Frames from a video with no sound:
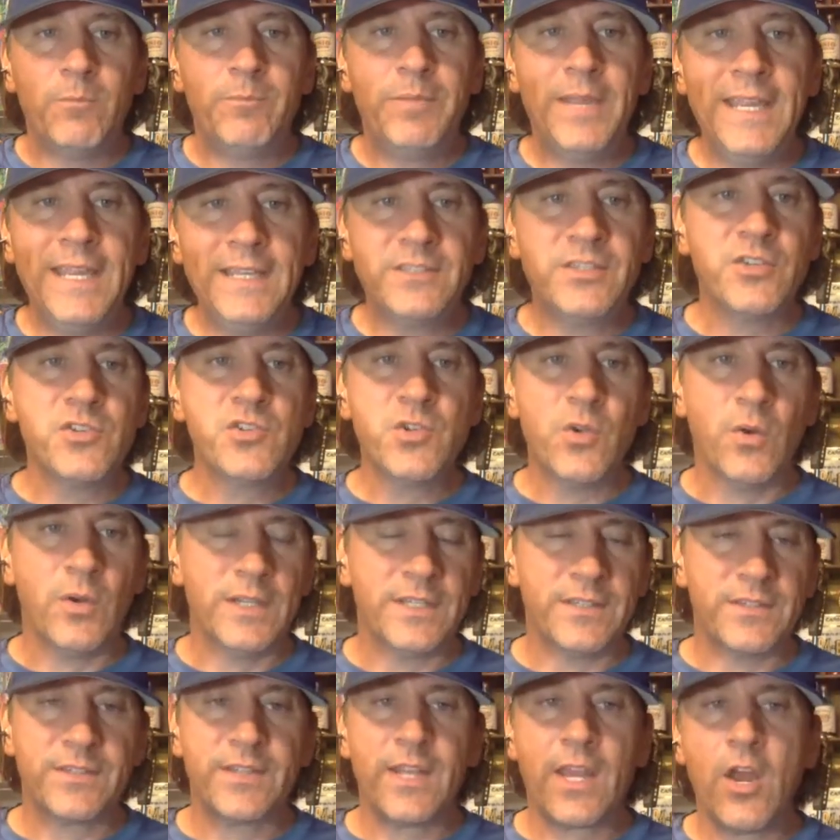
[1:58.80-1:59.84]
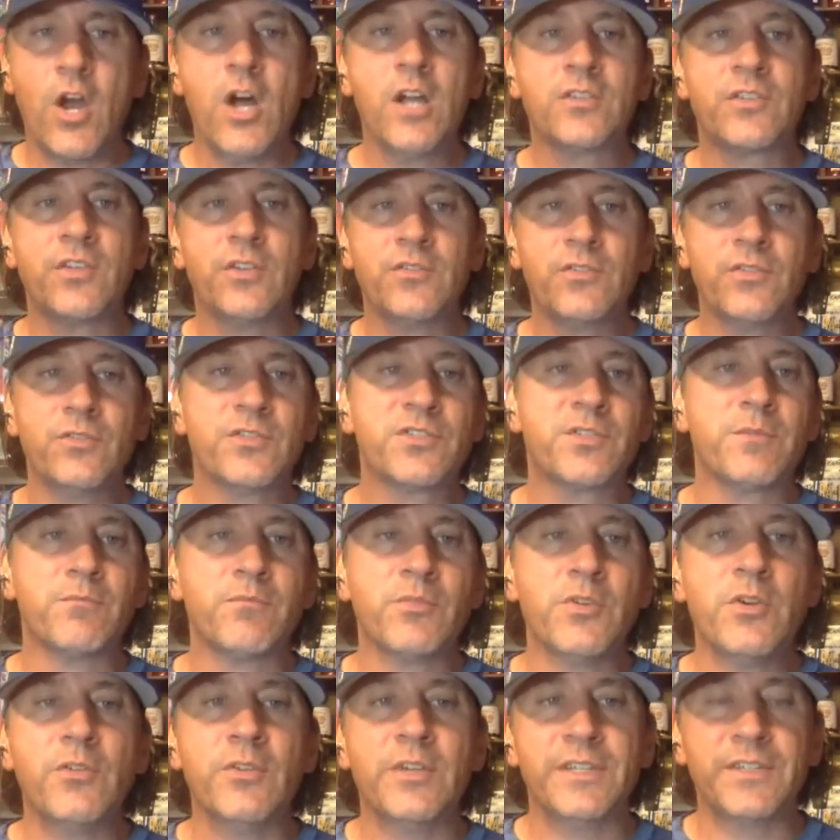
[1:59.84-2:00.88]
pizza joints that also do some
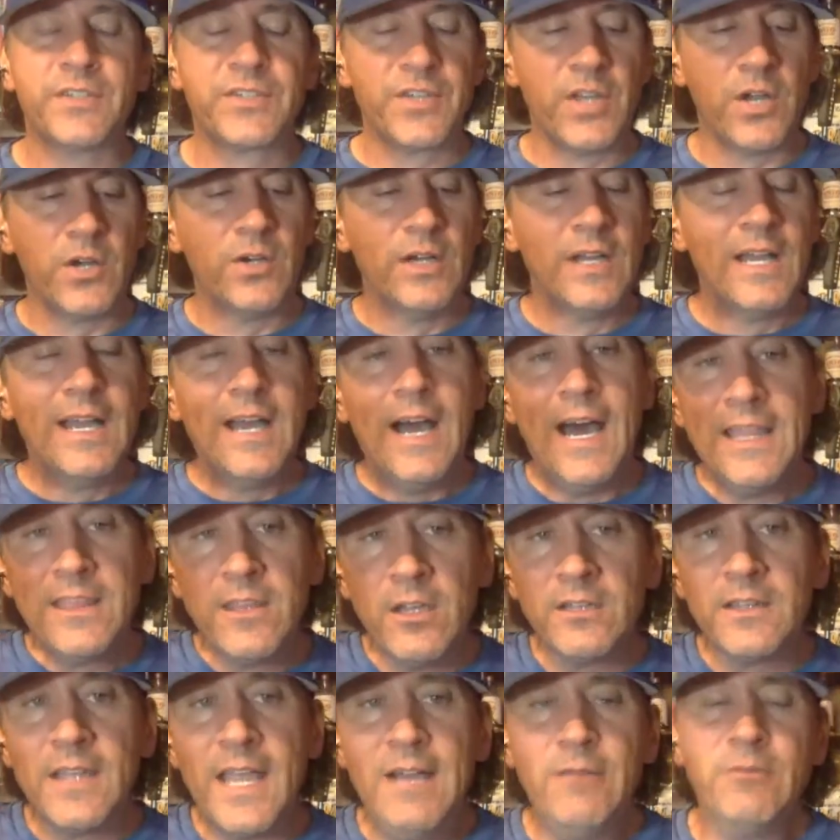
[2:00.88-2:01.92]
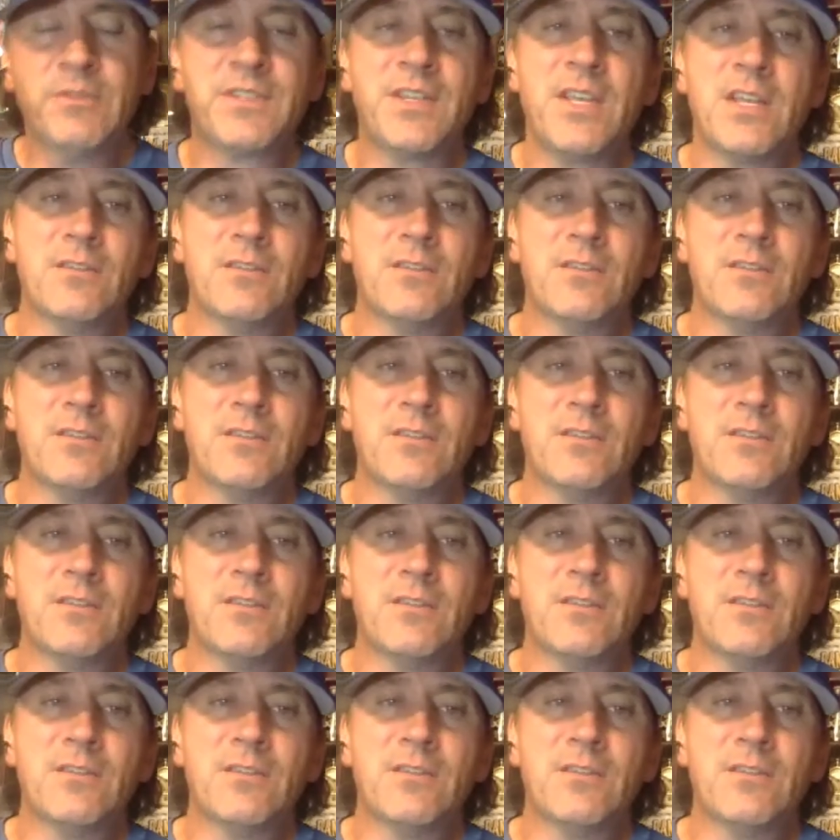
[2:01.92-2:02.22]
brewing. So I thought that was